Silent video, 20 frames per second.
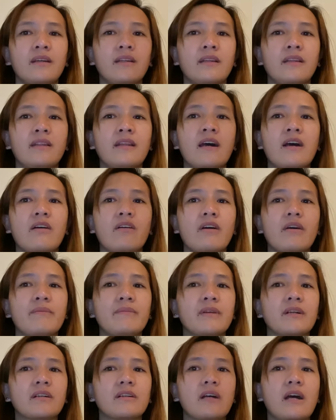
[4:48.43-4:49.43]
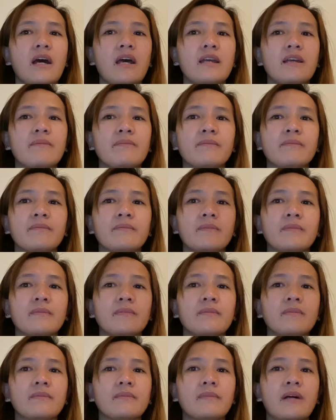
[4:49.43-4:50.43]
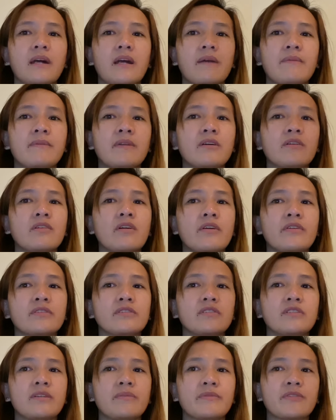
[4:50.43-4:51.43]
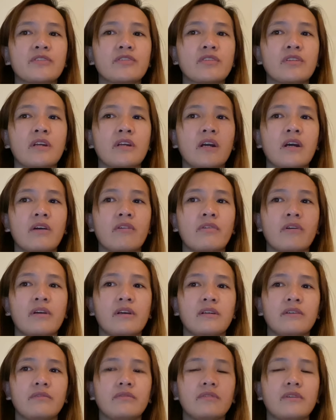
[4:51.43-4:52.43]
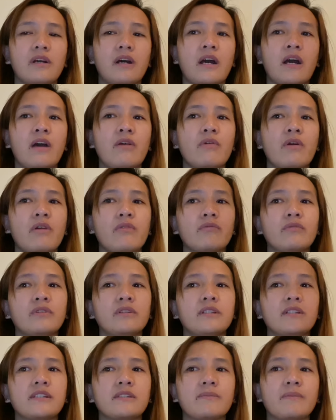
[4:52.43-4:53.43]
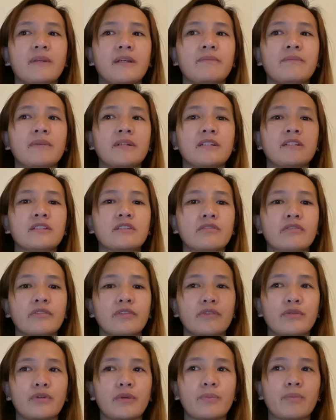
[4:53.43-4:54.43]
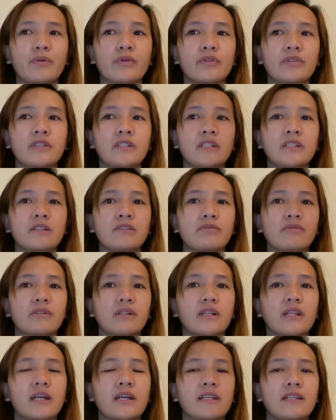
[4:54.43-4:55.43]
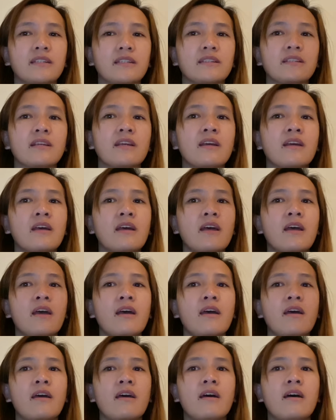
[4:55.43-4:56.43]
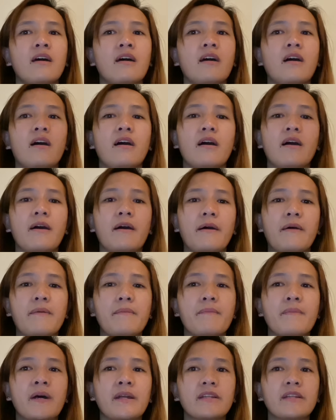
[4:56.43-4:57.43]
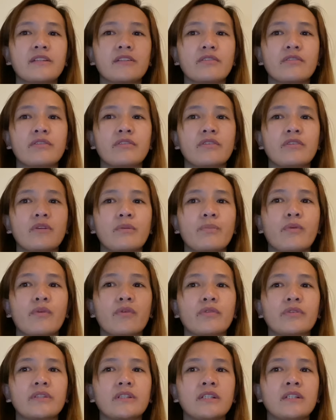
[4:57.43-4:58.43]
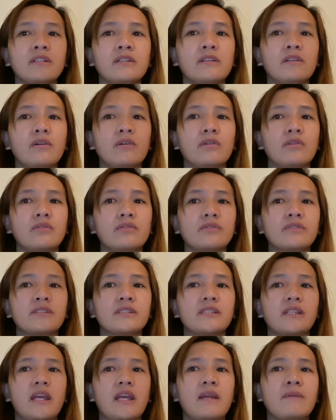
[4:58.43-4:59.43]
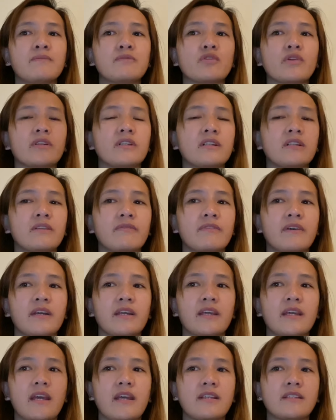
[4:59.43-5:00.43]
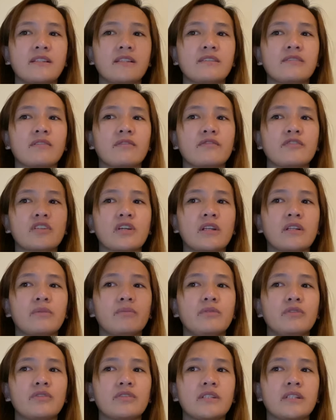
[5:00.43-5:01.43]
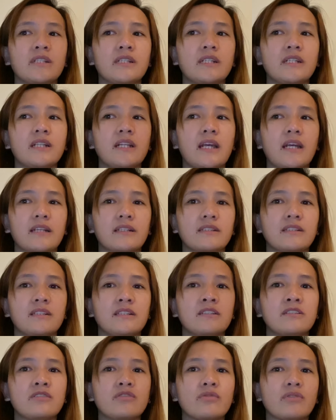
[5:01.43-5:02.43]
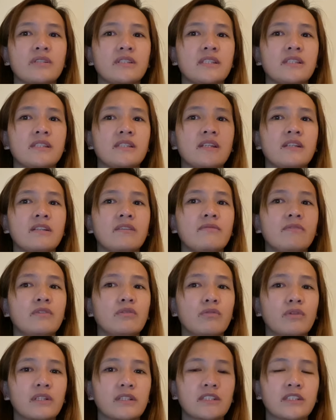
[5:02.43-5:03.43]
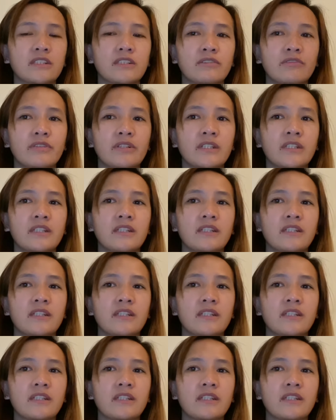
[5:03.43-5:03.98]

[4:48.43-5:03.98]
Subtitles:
Now I am now going to demonstrate how I would explain mandatory reporting to a client. Mandatory reporting laws aim to identify cases of child abuse and neglect and to assist individual children in